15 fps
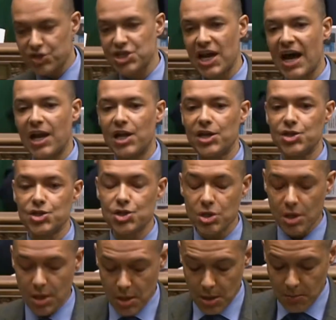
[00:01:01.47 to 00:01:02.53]
of the challenge
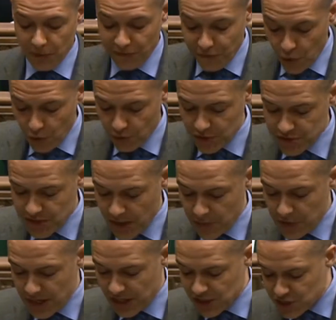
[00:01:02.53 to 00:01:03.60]
before us
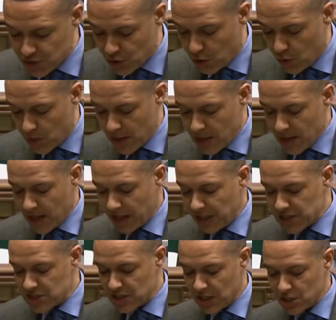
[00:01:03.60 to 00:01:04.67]
and the national and
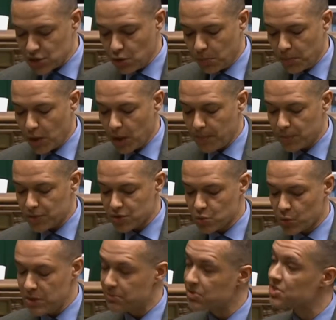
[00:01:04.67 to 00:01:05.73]
international
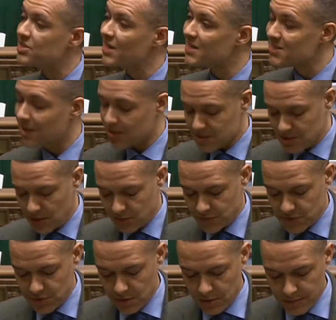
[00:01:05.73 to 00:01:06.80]
purpose we must set
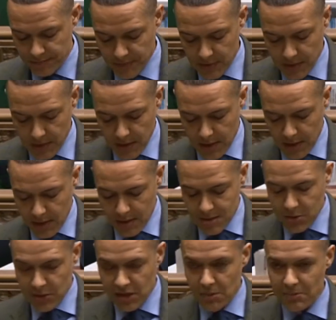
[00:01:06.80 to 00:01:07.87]
ourselves to.
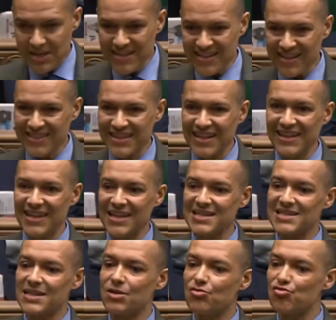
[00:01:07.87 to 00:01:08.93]
So it can be nothing
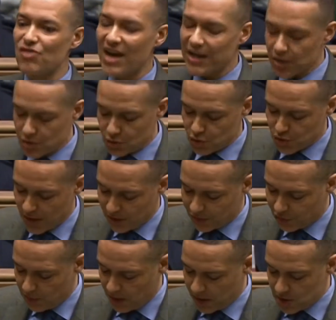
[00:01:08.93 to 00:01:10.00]
less than a radical
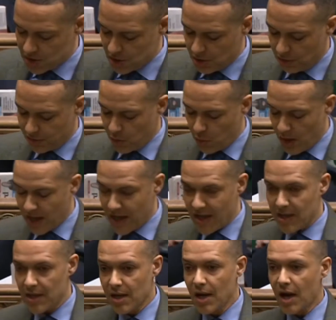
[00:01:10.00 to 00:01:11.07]
transformation of the
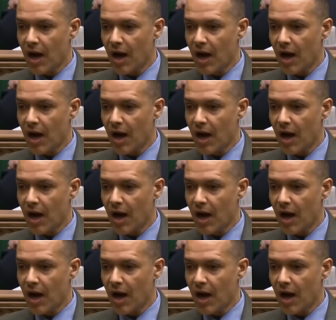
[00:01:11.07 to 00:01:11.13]
way